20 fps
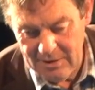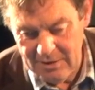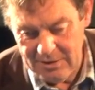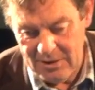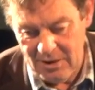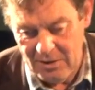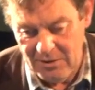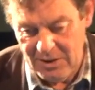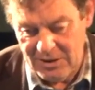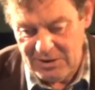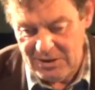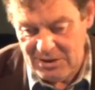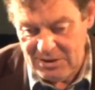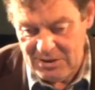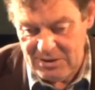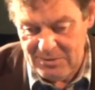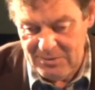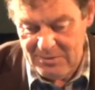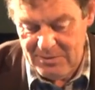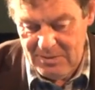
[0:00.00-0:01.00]
so this
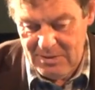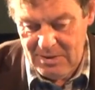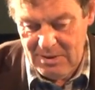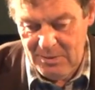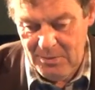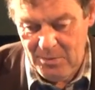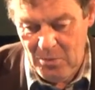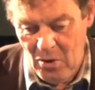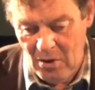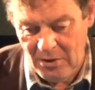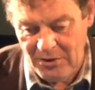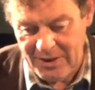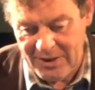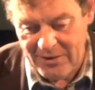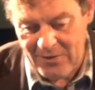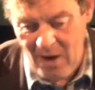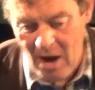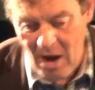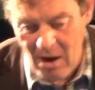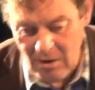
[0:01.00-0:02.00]
is Paul De
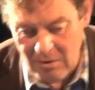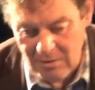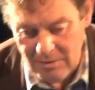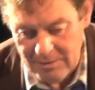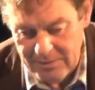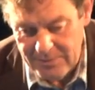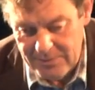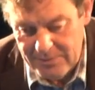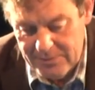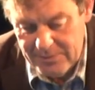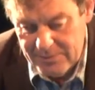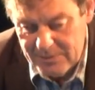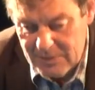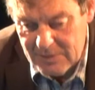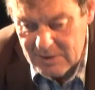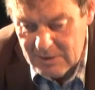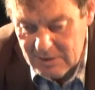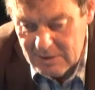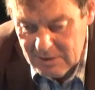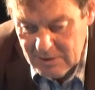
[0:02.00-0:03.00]
Grauwe,
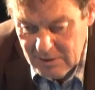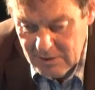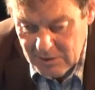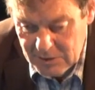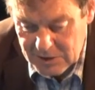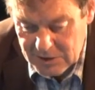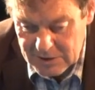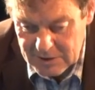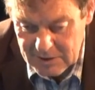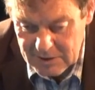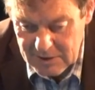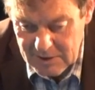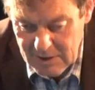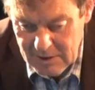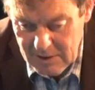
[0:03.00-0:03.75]
who's